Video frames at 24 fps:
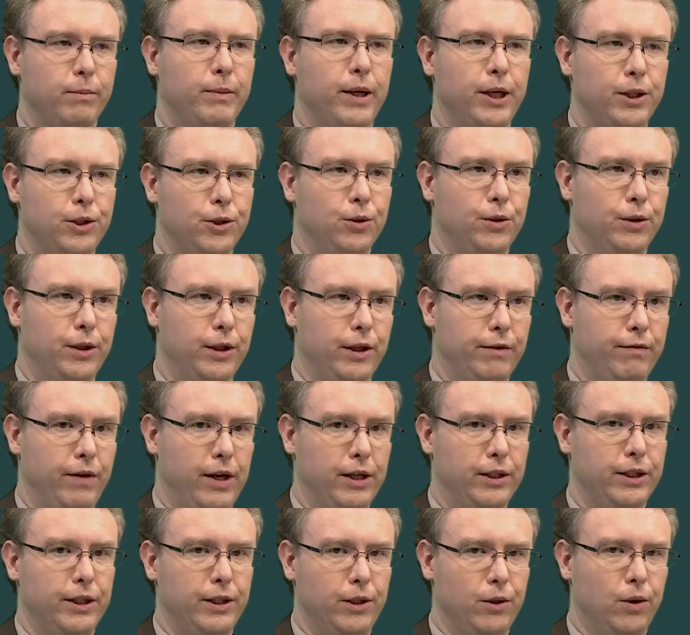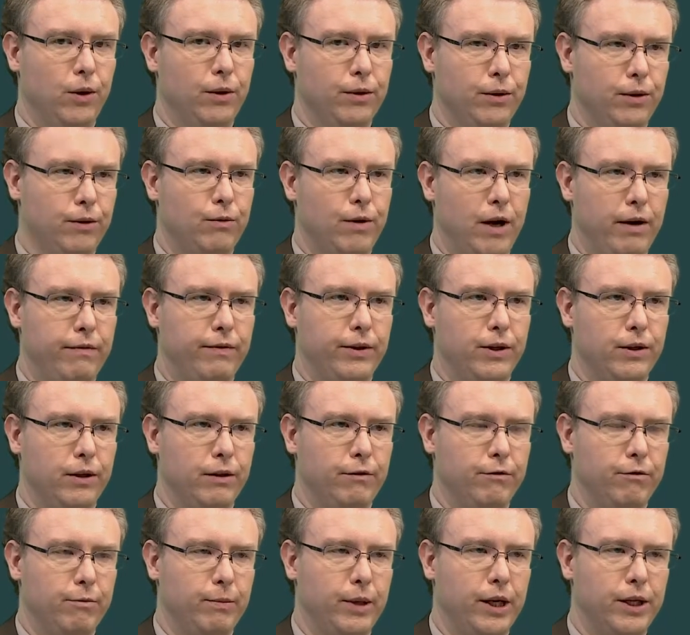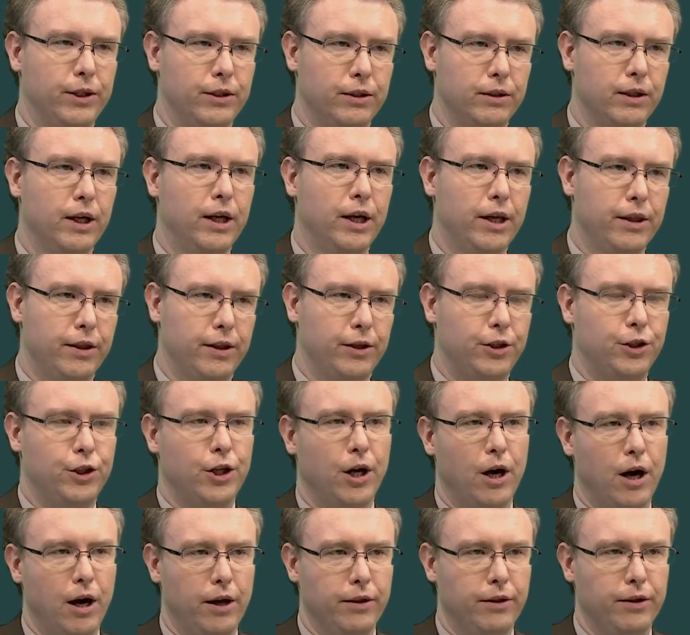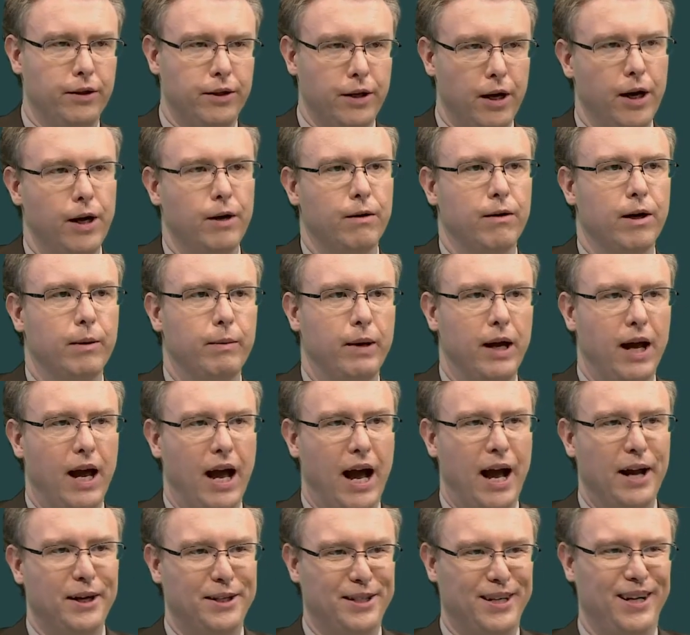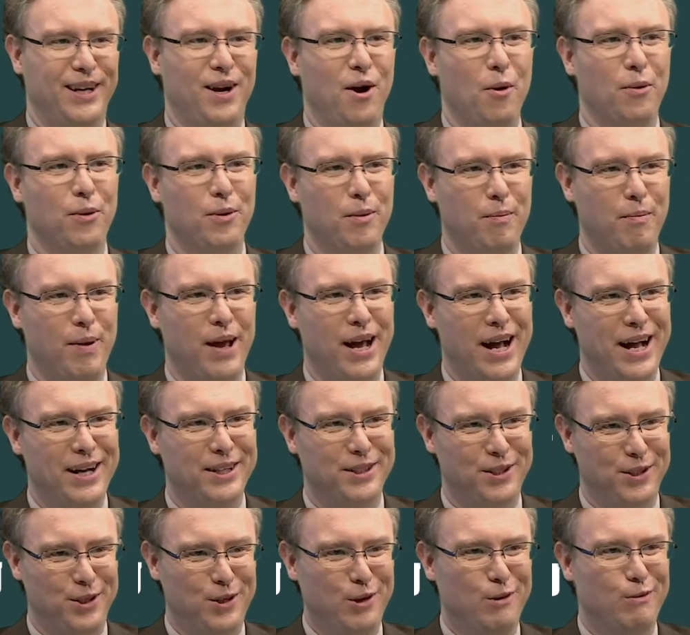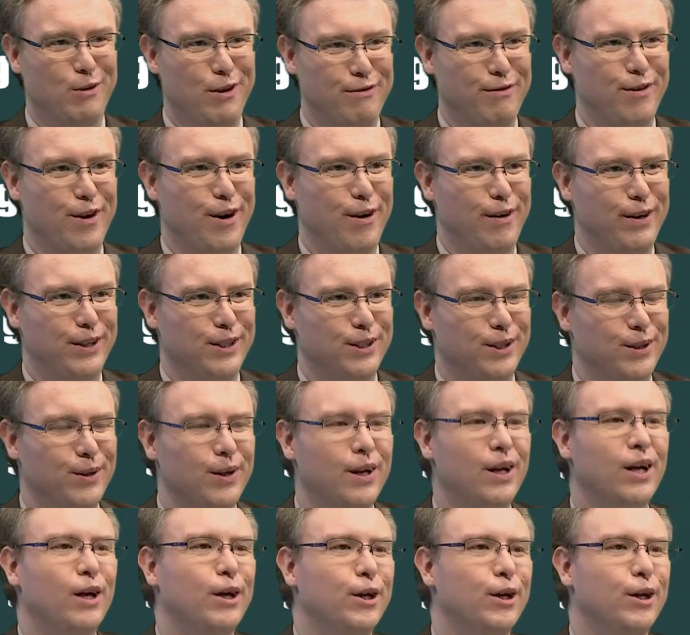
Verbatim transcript: to make sure that you've actually got the graphical information, the chart, the diagram, actually on the page that you're referring to.